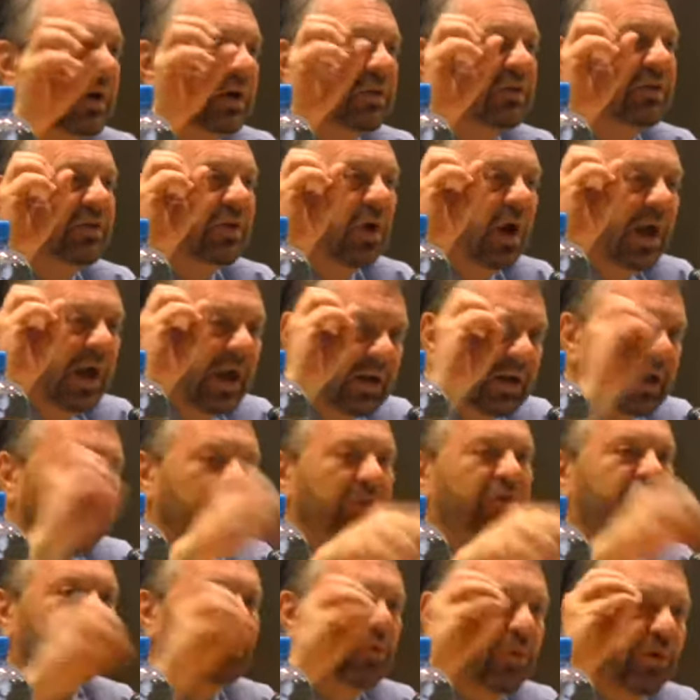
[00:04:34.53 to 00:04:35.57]
It
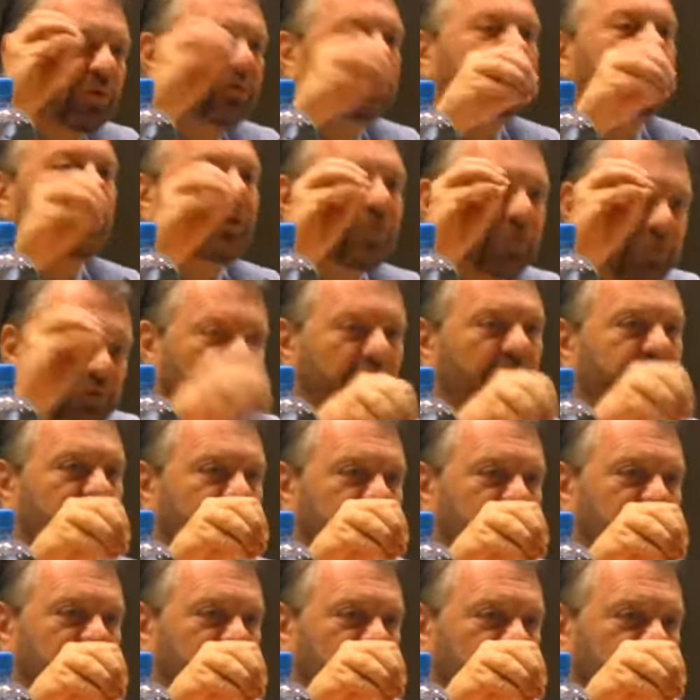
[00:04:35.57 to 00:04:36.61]
exports
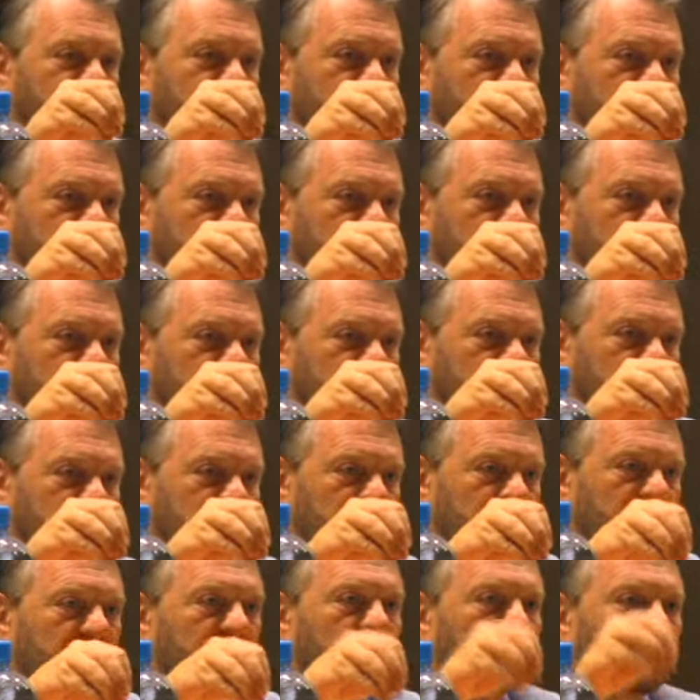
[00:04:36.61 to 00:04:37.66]
soybeans.
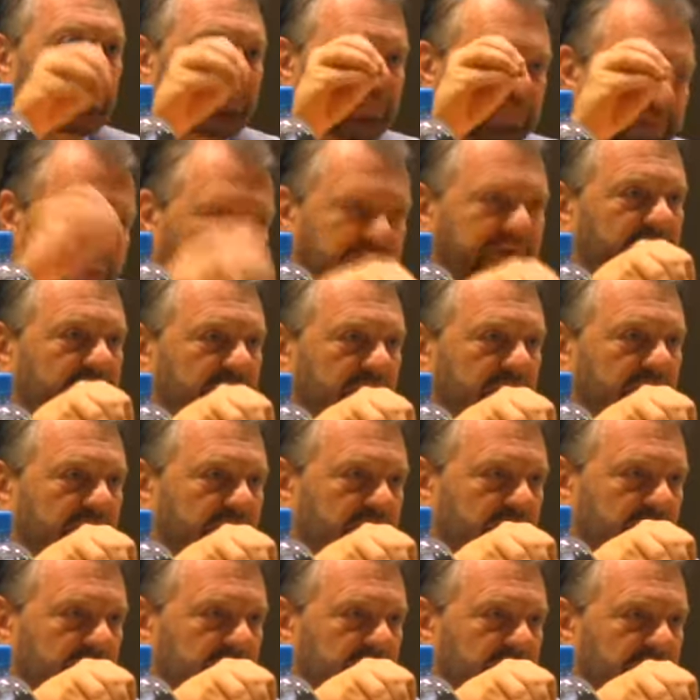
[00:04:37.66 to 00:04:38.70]
Period.
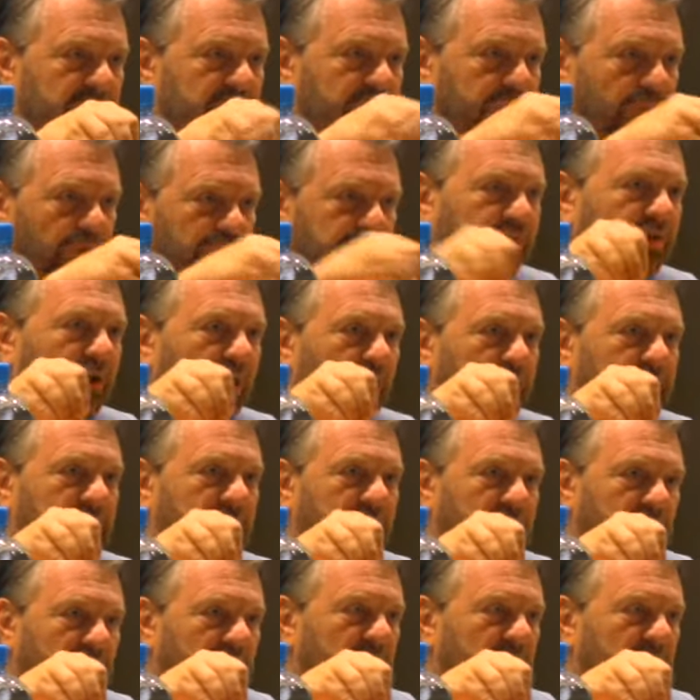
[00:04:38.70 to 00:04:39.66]
Full stop.